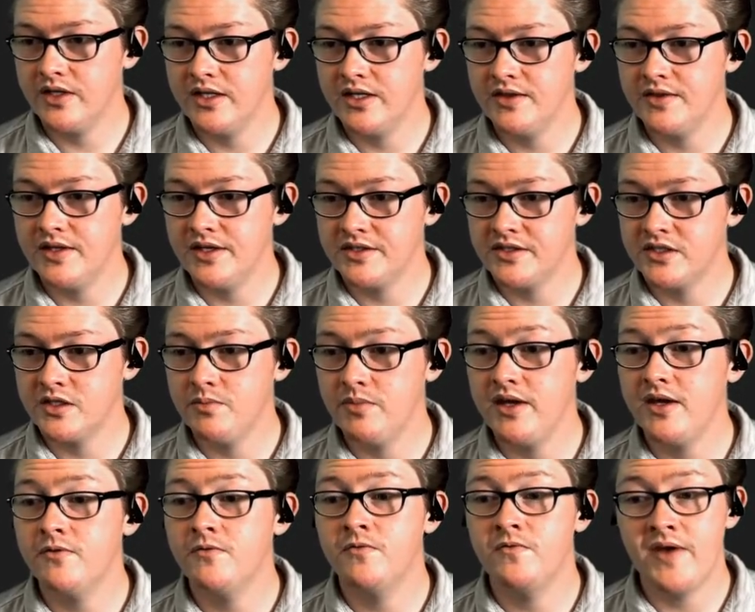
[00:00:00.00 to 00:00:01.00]
this to be a
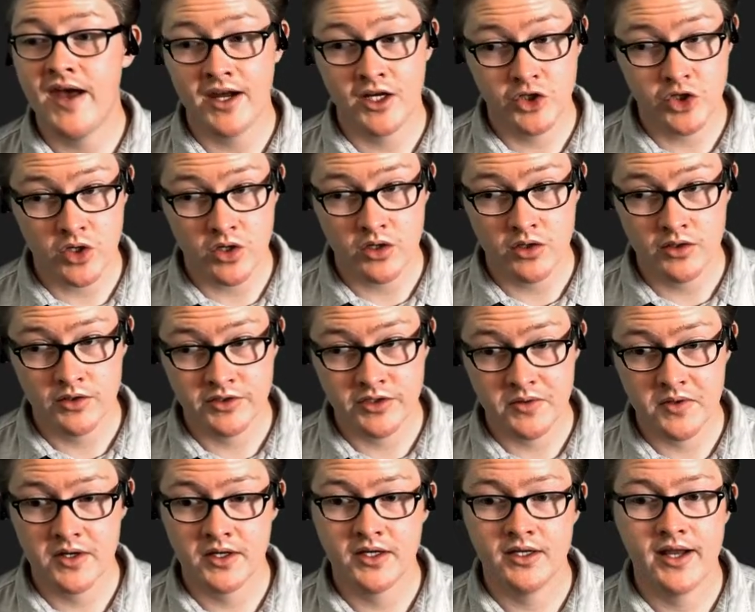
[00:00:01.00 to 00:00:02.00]
vector so that it can